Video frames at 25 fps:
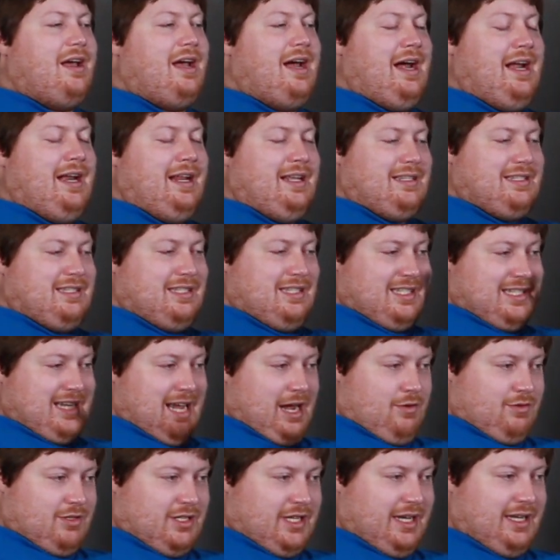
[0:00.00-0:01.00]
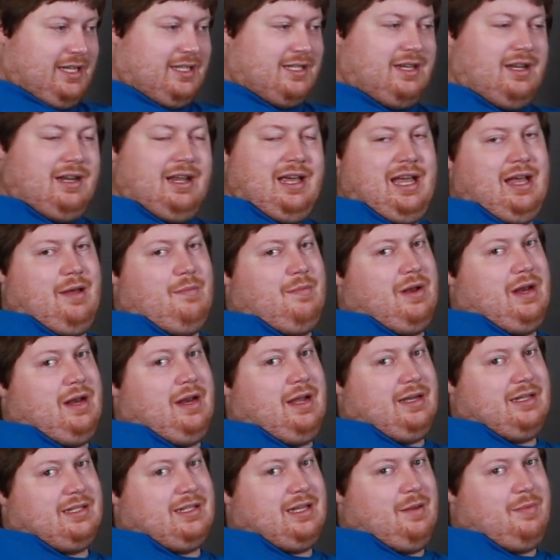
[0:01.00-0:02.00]
and it sounds like it's gonna happen
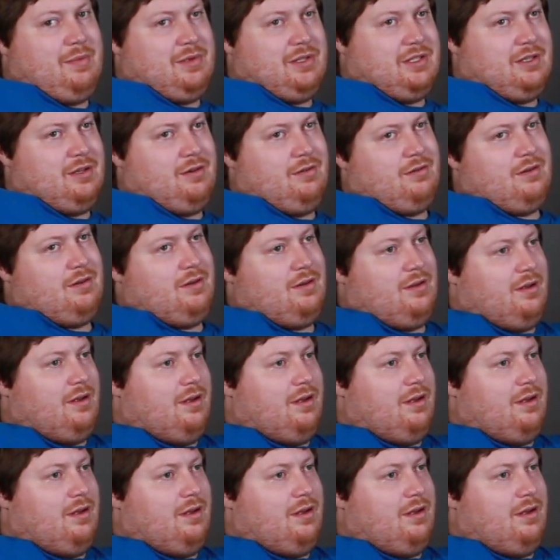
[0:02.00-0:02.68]
next episode.